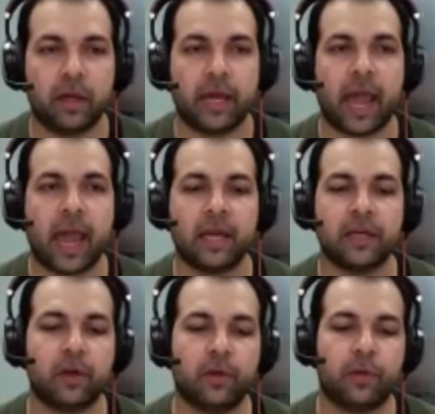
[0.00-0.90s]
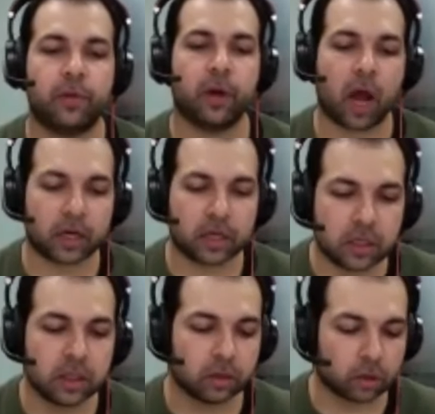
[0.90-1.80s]
And the
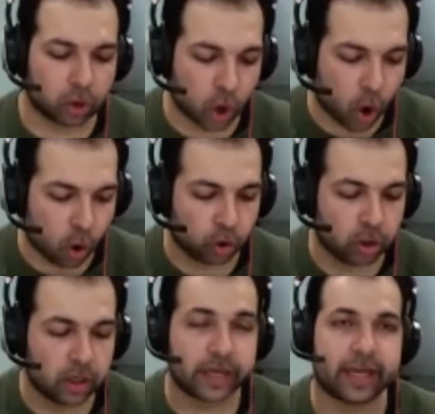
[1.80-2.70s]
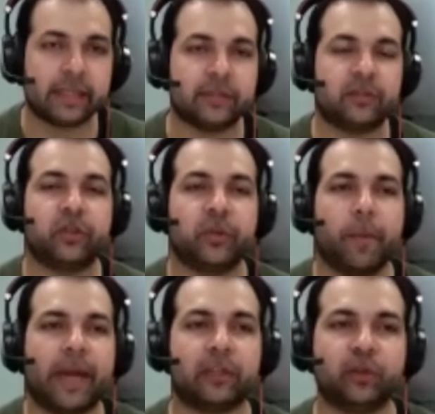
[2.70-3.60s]
ideal goal is to
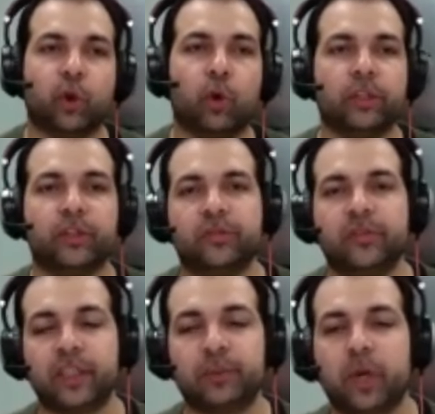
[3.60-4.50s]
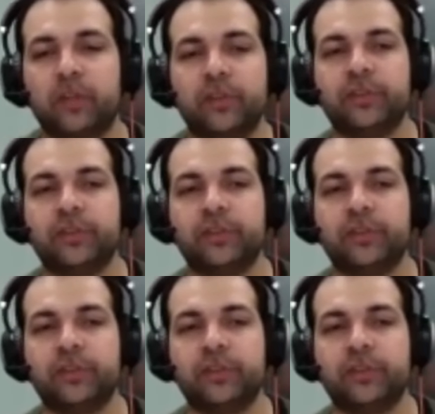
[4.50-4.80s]
make sure that your sales process